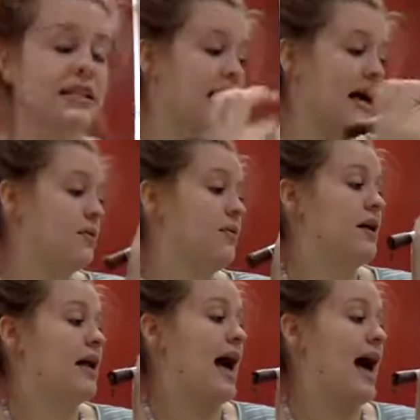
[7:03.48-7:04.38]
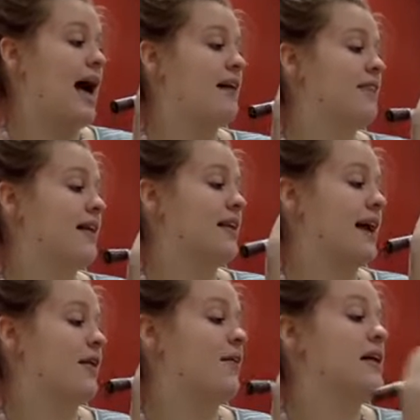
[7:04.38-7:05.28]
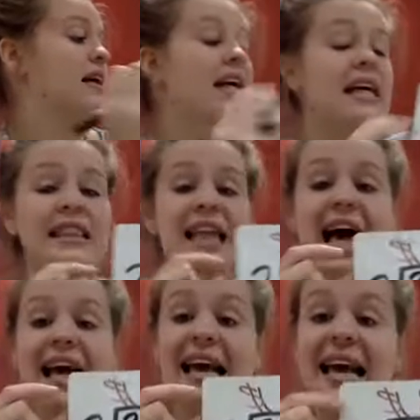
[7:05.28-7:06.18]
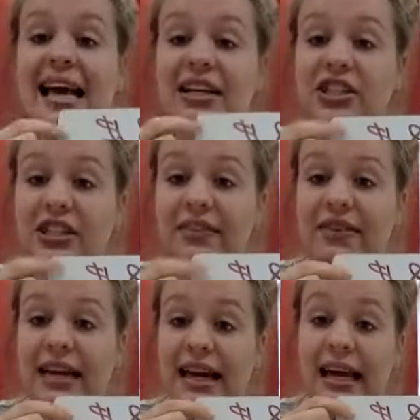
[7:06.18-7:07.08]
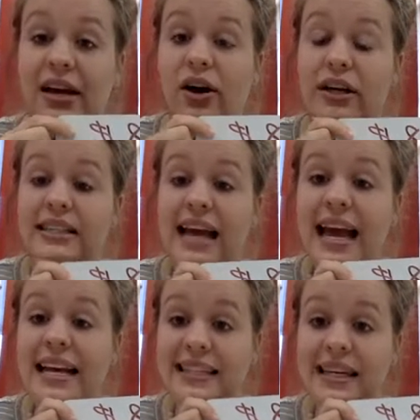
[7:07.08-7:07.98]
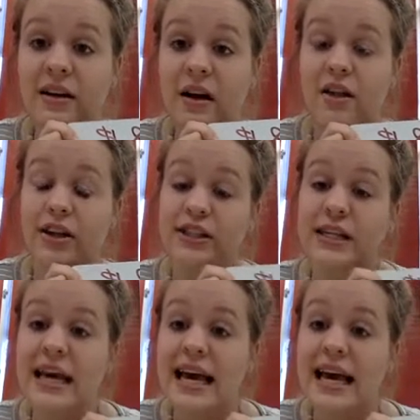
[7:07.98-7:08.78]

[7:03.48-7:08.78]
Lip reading: So I found out that each DVD costs $18.80.